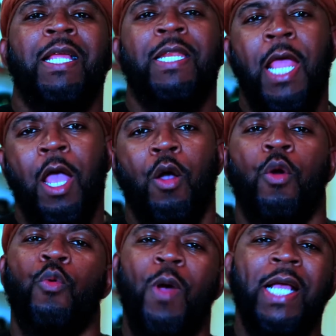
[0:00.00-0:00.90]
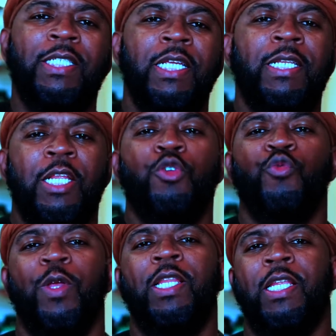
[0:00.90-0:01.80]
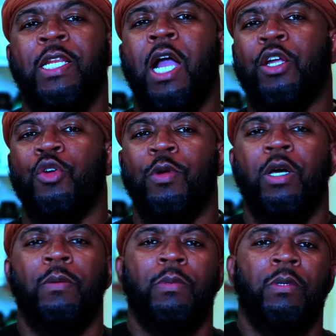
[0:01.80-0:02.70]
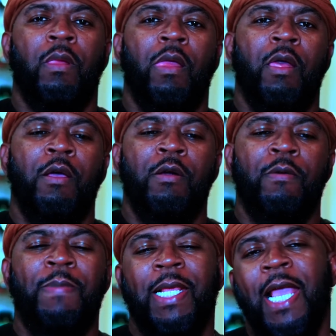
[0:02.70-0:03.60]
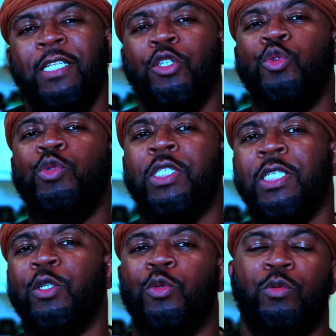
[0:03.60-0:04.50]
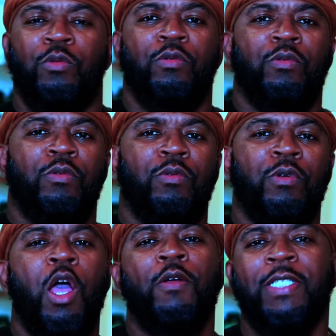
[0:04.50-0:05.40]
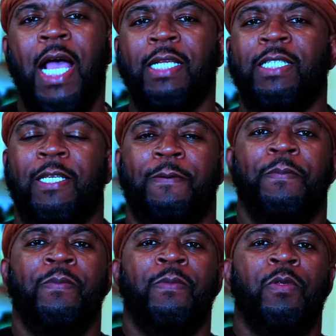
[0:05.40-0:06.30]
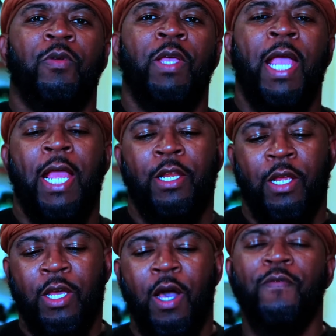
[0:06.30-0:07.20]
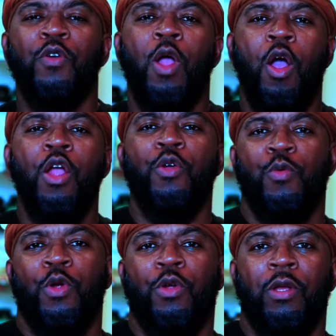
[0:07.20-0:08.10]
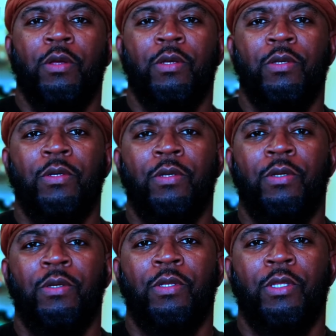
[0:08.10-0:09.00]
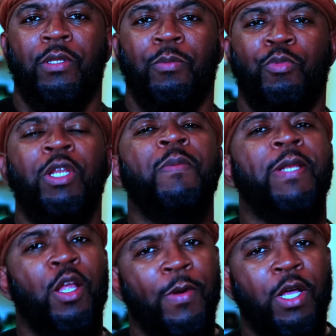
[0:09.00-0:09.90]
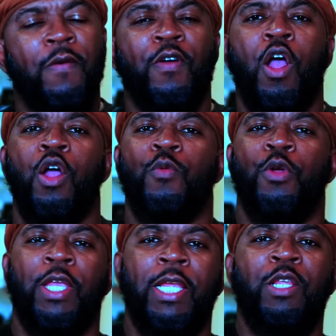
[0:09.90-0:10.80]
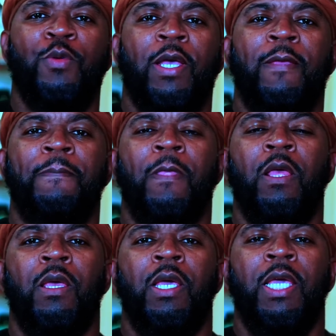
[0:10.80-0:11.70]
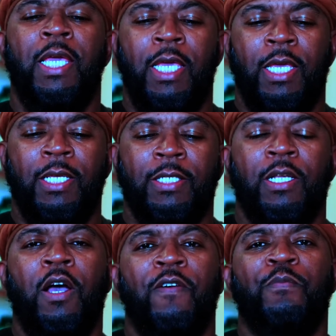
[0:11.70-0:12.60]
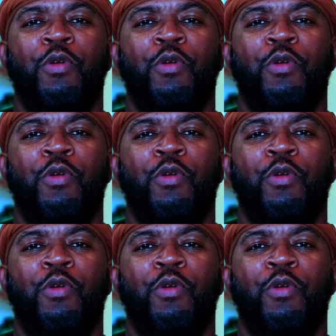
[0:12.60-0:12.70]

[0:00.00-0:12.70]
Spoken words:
Now, YG didn't really knock her up, but he has a new single called Toxic. And the cover artwork, preliminary cover artwork anyway, is of